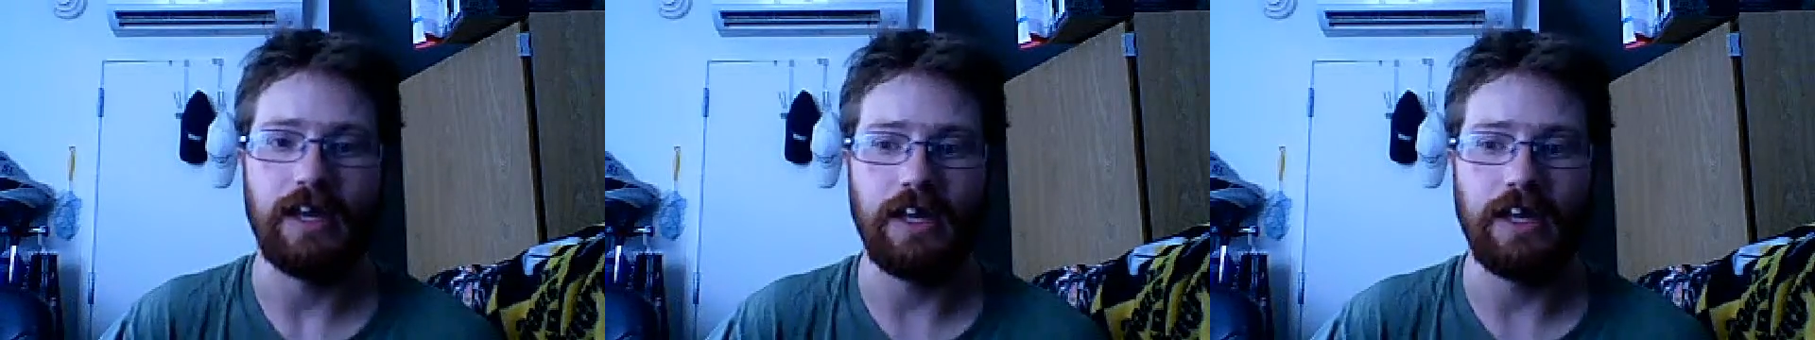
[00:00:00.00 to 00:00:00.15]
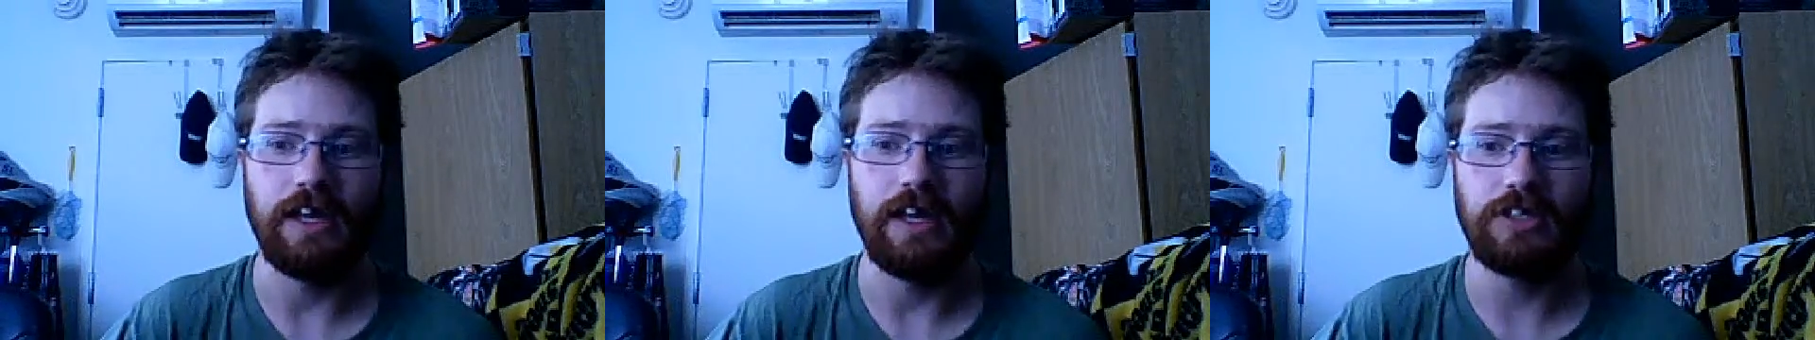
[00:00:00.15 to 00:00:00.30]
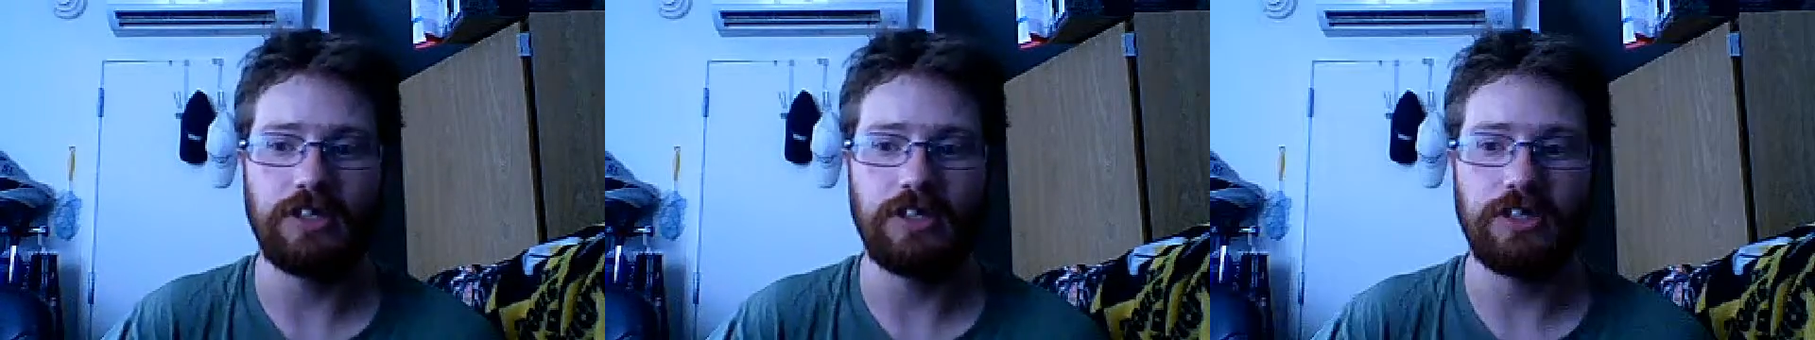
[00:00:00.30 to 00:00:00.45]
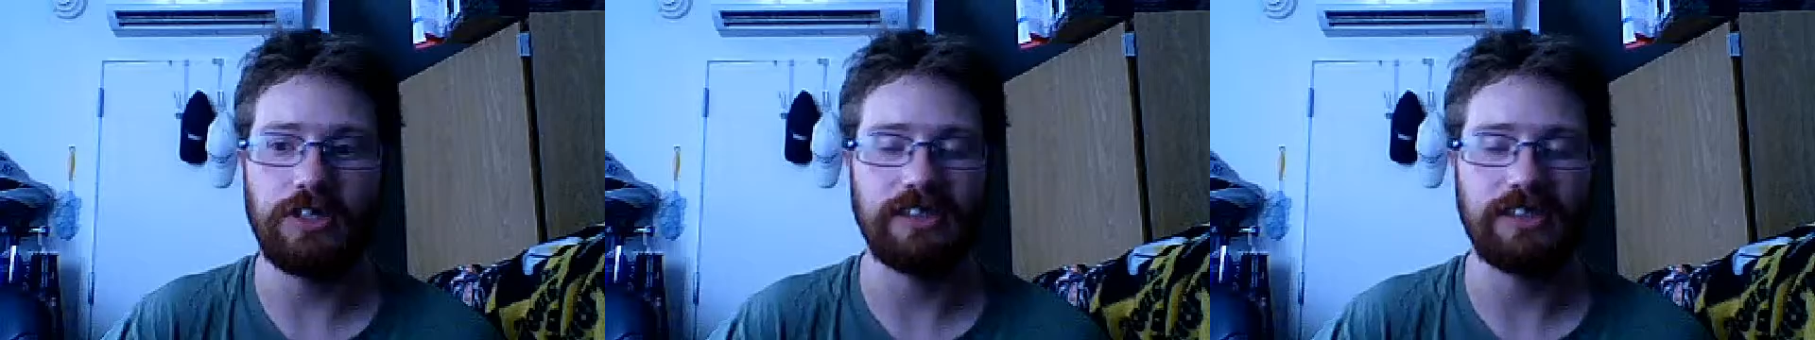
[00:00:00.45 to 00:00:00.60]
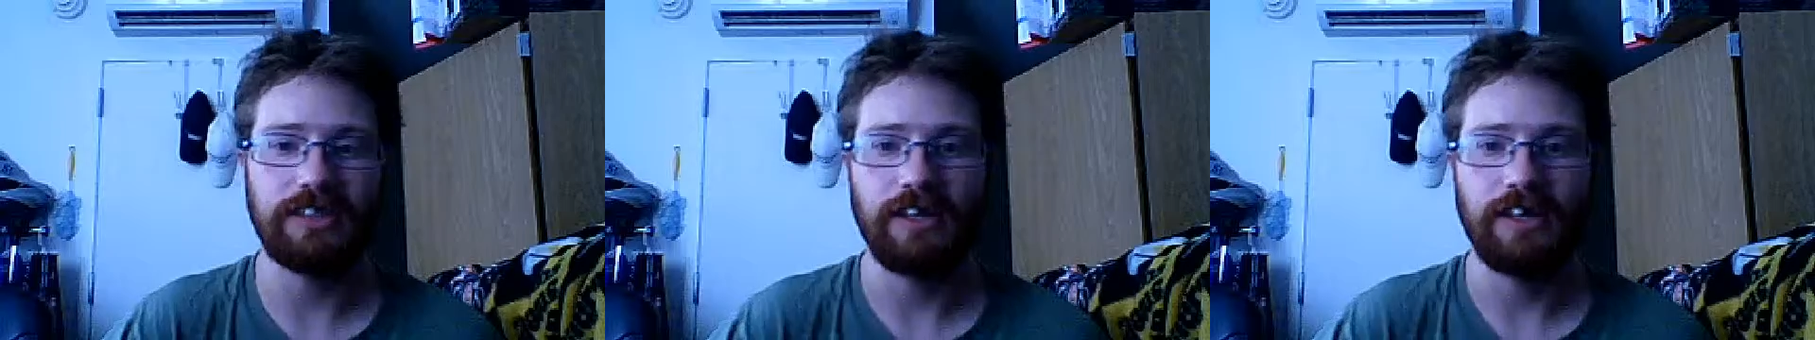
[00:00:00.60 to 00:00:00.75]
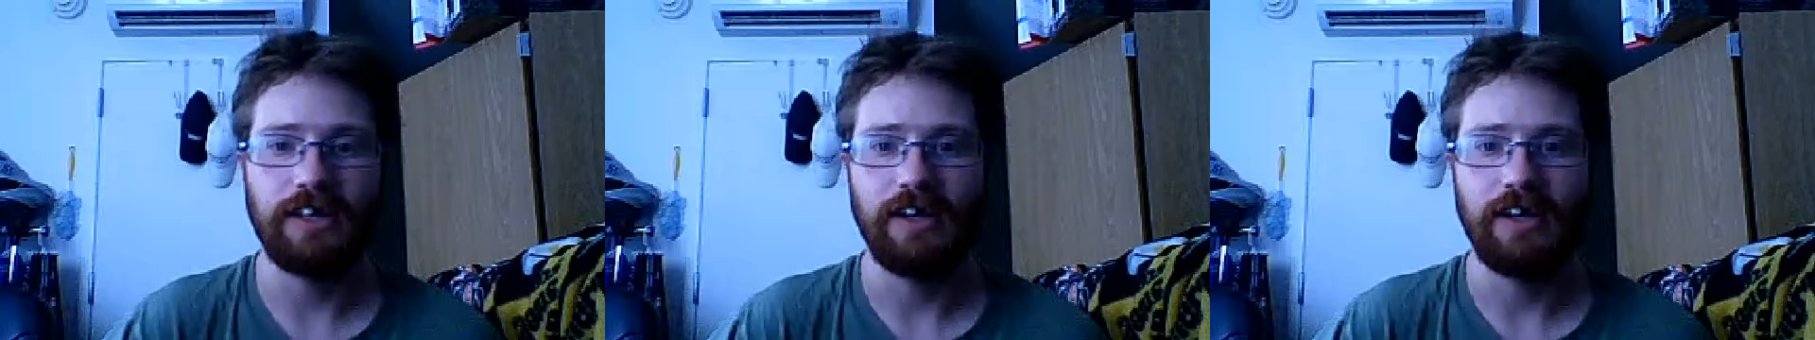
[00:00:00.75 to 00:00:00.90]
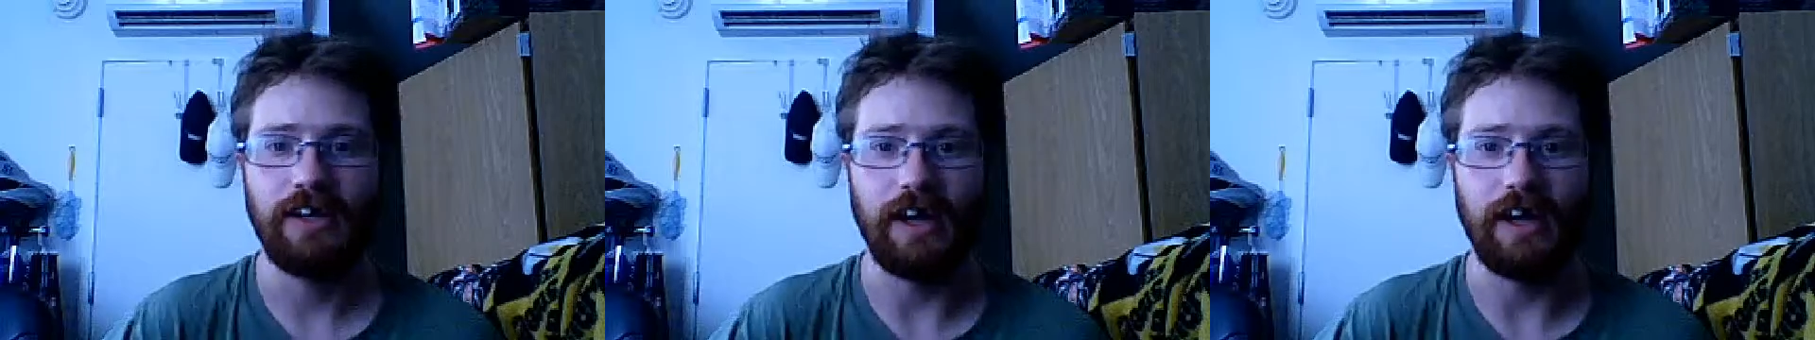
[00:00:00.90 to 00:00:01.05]
in just
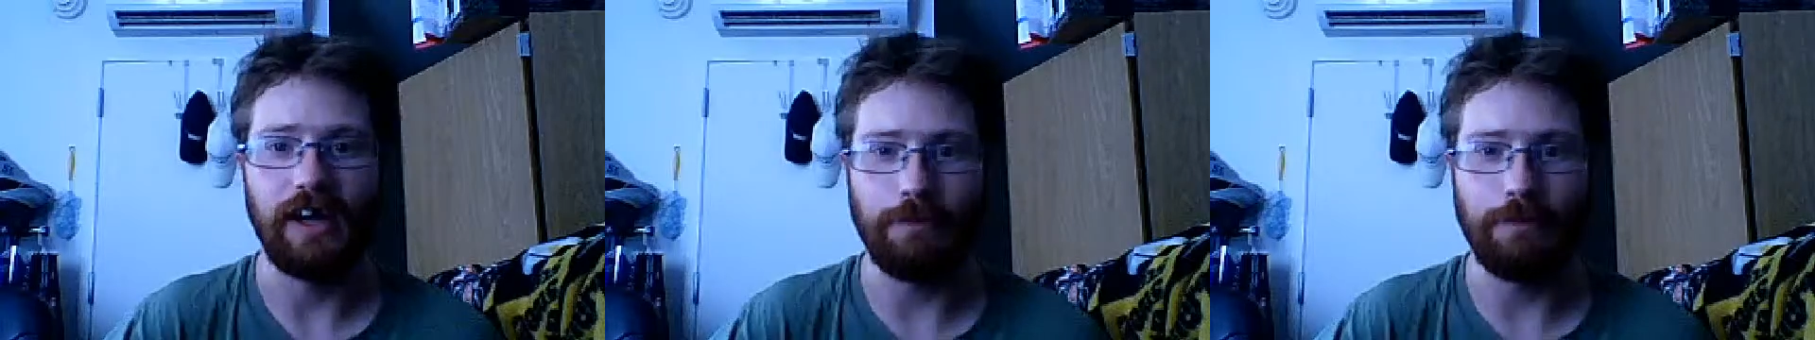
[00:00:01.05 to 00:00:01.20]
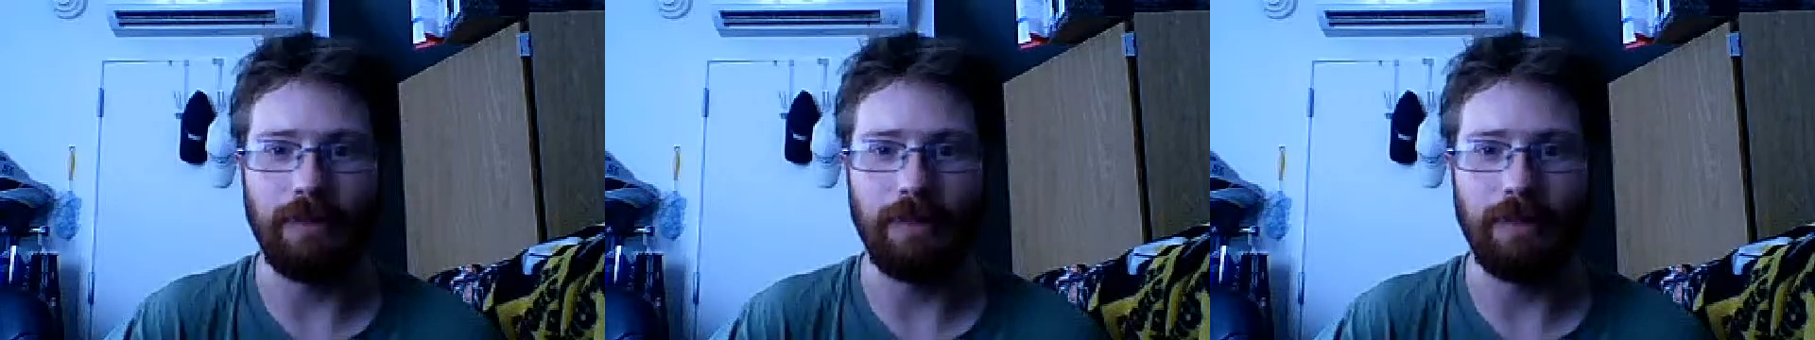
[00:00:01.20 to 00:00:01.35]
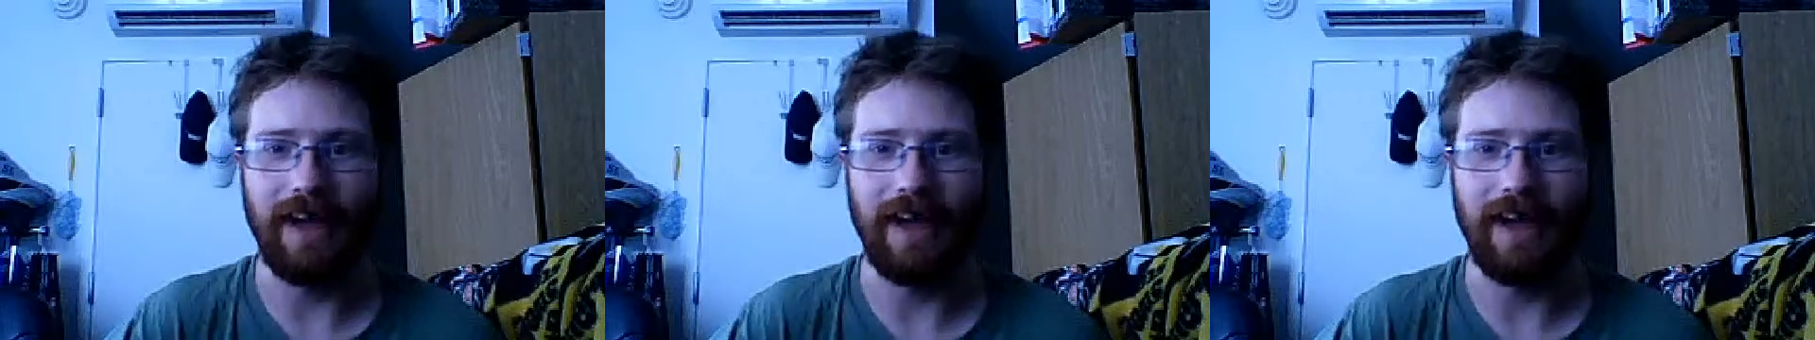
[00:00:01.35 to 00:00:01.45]
a couple